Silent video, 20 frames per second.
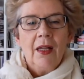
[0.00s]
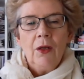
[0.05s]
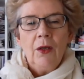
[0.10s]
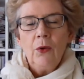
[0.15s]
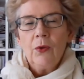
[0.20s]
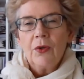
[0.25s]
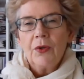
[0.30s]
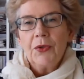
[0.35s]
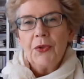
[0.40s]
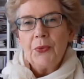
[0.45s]

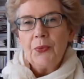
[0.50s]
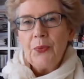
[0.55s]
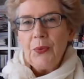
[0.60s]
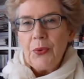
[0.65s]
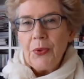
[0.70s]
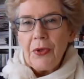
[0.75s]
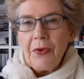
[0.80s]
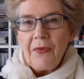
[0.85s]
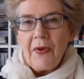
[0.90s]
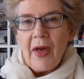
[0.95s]
Look, the
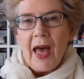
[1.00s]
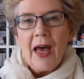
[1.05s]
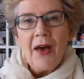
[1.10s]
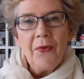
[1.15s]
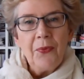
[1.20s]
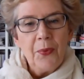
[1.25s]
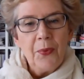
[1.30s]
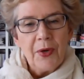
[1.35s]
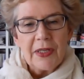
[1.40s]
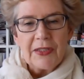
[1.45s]
rule of
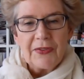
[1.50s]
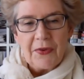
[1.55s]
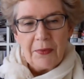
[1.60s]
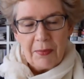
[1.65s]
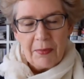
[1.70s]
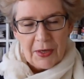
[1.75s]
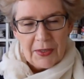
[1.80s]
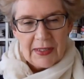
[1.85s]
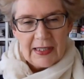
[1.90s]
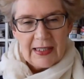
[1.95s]
half works for
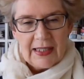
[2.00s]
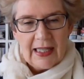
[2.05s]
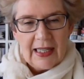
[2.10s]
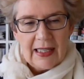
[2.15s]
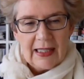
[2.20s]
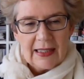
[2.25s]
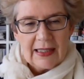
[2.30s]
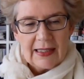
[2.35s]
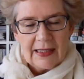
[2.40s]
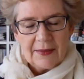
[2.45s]
most
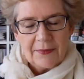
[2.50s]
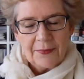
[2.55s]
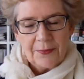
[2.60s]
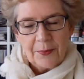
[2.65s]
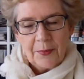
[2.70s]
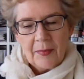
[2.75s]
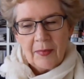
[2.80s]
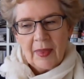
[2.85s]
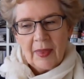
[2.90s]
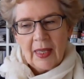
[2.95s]
things.
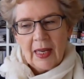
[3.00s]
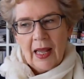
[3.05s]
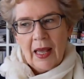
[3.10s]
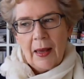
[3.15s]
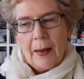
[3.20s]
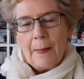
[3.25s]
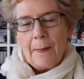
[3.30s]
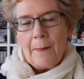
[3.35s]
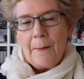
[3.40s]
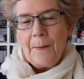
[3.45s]

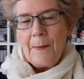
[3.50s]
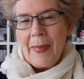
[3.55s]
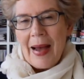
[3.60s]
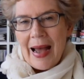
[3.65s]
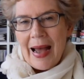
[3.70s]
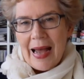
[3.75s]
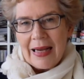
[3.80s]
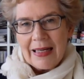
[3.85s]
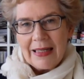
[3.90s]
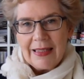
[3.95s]

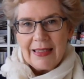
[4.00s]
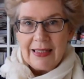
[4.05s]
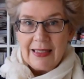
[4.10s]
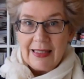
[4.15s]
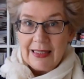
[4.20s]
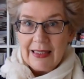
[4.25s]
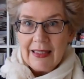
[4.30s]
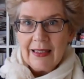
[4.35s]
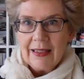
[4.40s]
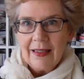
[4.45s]

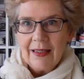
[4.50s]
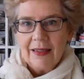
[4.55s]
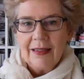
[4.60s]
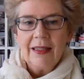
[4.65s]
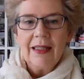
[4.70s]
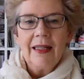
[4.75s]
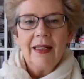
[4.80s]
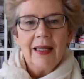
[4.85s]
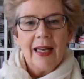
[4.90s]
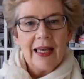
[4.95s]
Marketing
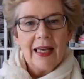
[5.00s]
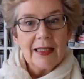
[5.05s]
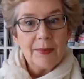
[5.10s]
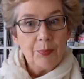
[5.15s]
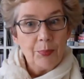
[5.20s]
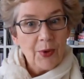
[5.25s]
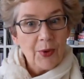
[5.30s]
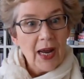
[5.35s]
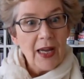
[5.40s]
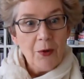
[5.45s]
has
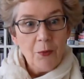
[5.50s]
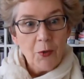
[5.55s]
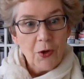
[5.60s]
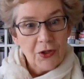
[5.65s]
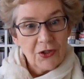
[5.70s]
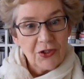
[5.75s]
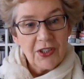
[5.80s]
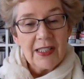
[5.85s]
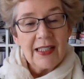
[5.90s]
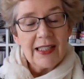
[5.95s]

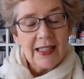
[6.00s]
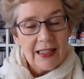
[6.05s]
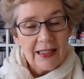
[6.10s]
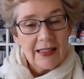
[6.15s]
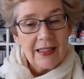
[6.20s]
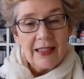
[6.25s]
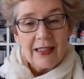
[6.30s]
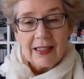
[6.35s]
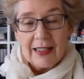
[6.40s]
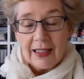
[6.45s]
brainwashed us
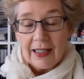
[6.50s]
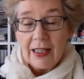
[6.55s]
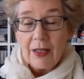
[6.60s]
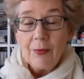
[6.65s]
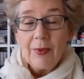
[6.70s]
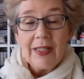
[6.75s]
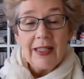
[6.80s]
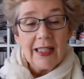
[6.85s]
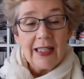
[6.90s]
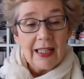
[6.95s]
into thinking
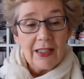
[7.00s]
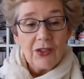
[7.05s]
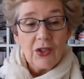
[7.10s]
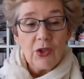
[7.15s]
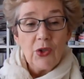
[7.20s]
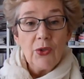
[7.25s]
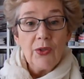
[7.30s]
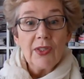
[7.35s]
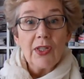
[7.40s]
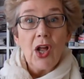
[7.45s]
we need
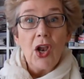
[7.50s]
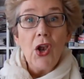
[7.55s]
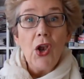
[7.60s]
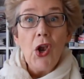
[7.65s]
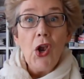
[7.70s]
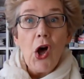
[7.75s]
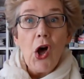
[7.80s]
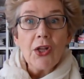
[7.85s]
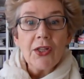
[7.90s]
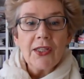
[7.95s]
to use
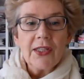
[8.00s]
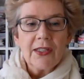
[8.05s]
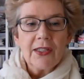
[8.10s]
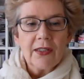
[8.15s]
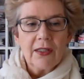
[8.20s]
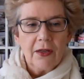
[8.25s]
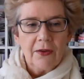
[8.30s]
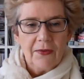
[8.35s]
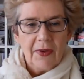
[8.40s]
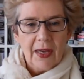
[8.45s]

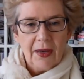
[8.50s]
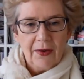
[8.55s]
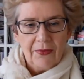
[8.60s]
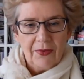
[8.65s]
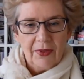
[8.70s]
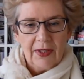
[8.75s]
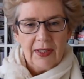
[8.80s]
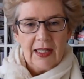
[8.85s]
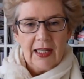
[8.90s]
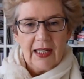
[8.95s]
lots of
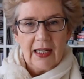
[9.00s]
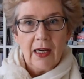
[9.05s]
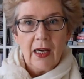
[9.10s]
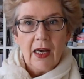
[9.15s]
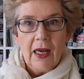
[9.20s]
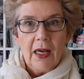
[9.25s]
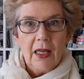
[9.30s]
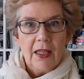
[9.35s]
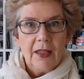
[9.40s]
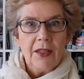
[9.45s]
everything,
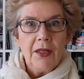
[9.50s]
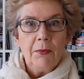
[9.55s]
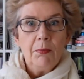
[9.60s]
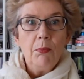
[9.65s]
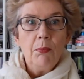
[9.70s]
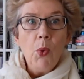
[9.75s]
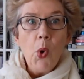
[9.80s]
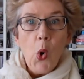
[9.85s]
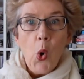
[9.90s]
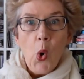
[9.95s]
that
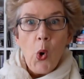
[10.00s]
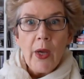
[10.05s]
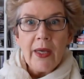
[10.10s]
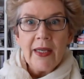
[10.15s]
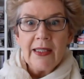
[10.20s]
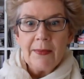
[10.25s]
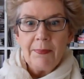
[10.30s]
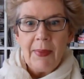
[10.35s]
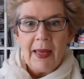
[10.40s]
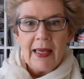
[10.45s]
more
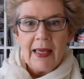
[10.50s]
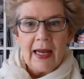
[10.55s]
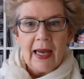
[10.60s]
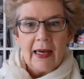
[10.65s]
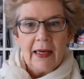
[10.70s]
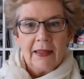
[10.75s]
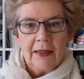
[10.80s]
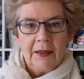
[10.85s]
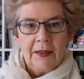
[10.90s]
is better.